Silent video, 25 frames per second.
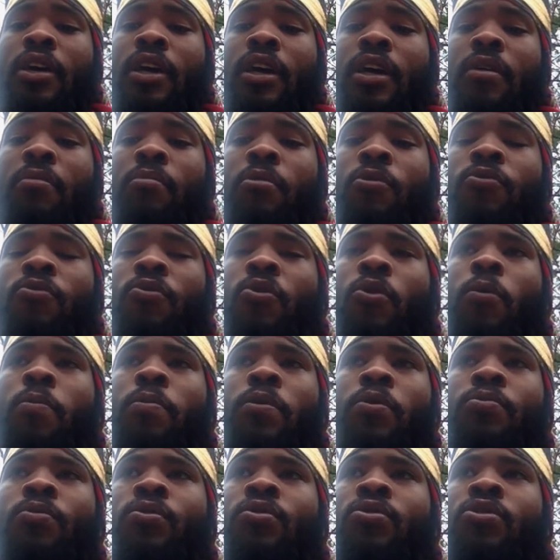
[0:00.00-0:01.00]
And before
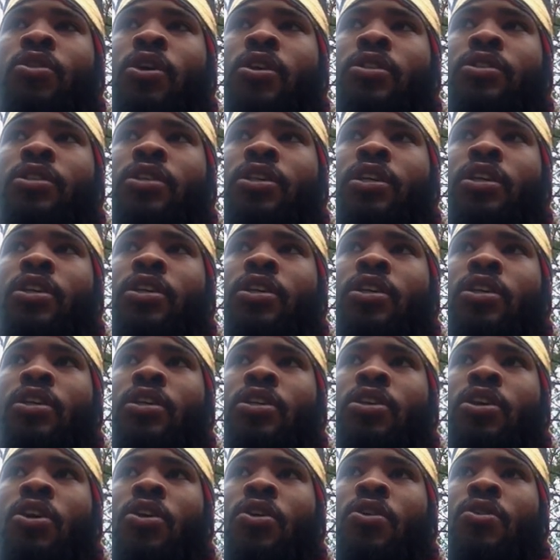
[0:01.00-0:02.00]
people start to
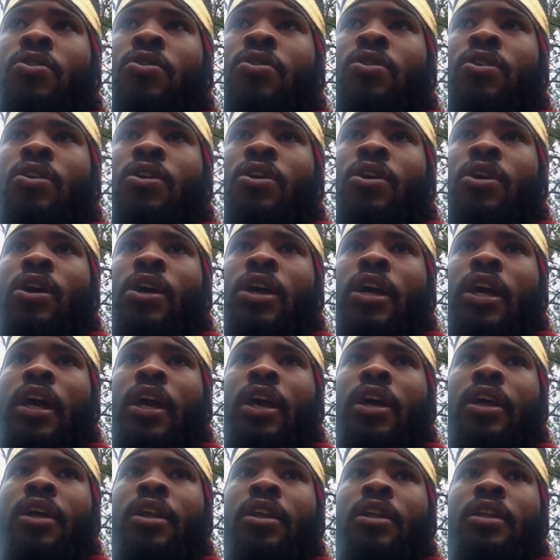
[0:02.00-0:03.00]
go
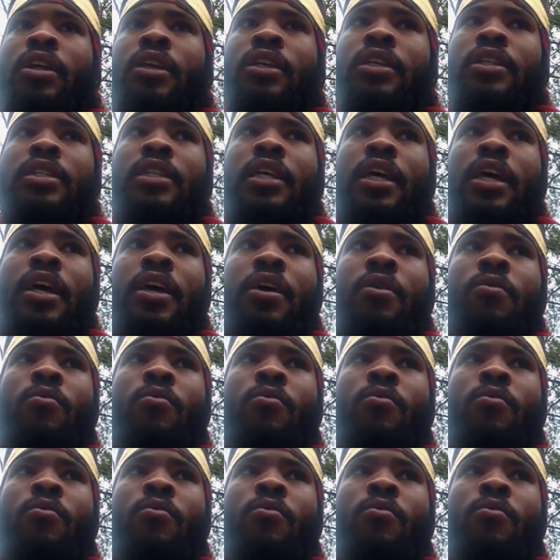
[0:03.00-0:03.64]
in and say,